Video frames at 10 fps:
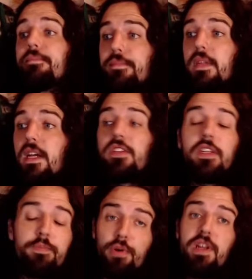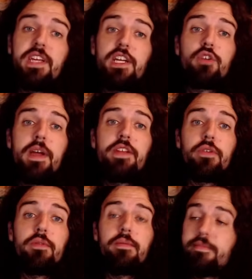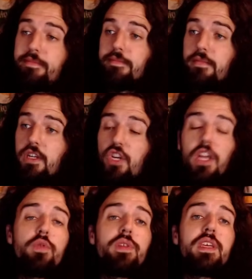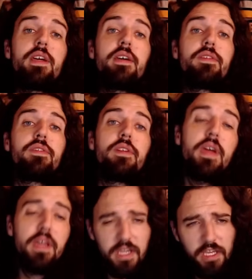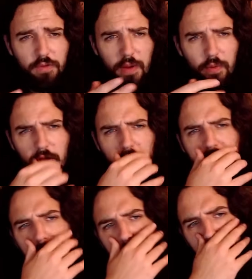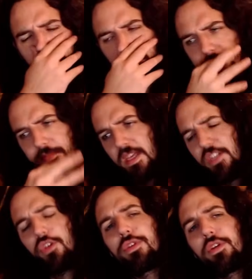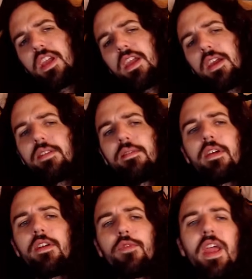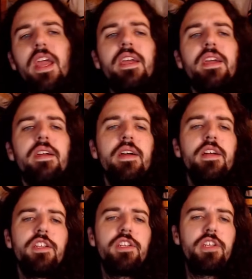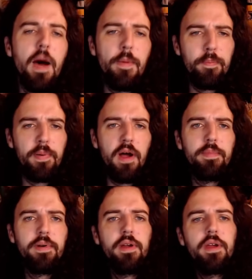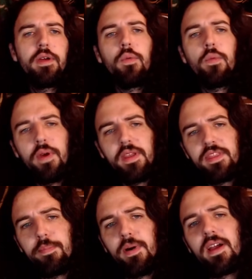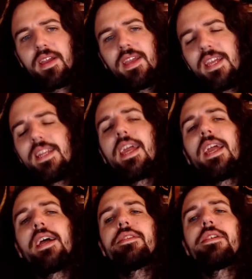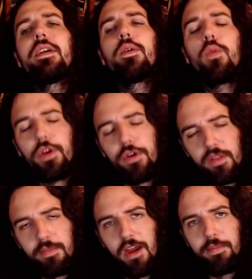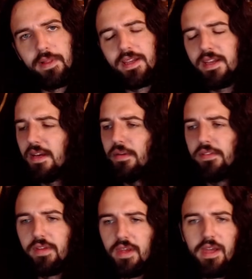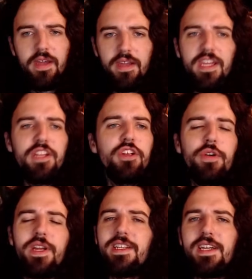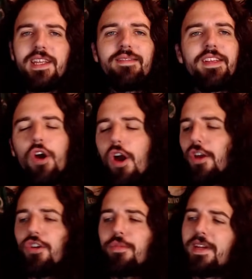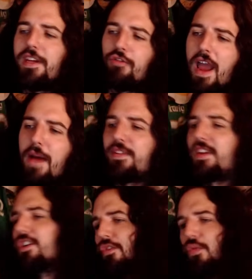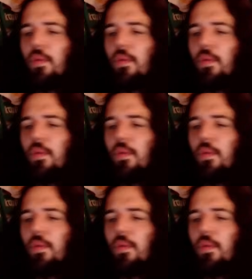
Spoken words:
it's pretty detrimental. It genuinely is. Either way, we're going to the second period. In 2:38 in, for Hagee, double pump with the puck in hand. We're going to the power play. It was... He knew he did it. He argued, but he grabs it and goes one